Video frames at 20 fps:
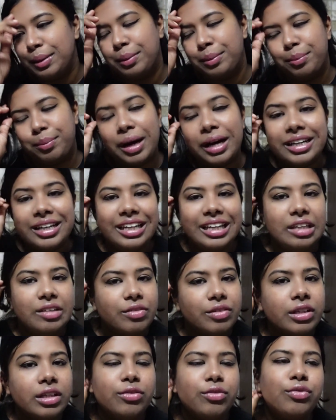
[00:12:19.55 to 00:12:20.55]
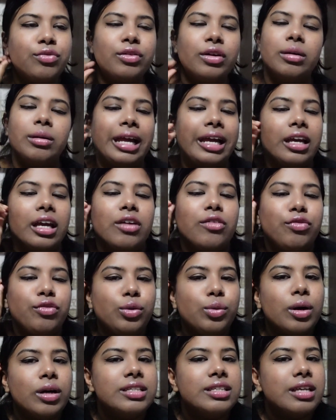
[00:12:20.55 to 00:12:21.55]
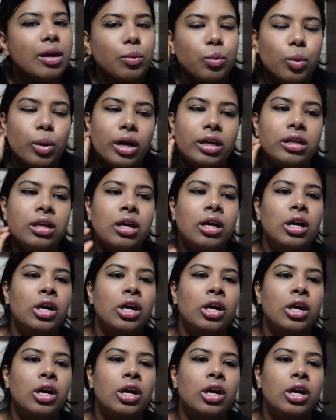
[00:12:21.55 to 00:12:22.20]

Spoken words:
But even if you are someone